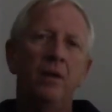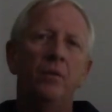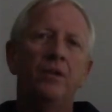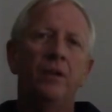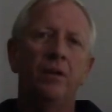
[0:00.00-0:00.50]

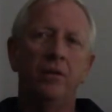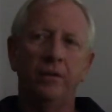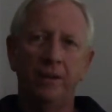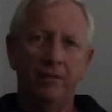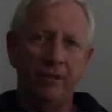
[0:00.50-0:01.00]
return
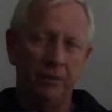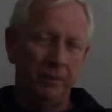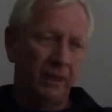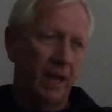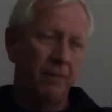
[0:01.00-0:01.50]
on their
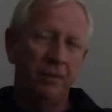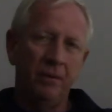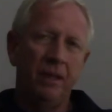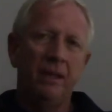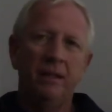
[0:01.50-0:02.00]
investment
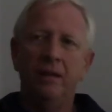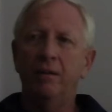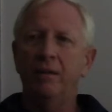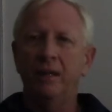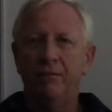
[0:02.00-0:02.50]
capital, and
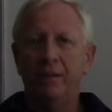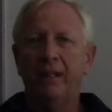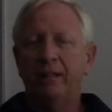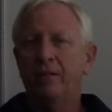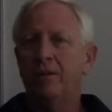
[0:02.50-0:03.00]
they're, they feel
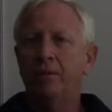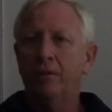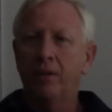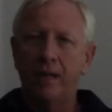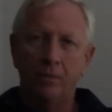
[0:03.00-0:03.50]
like they're doing
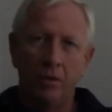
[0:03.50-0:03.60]
great.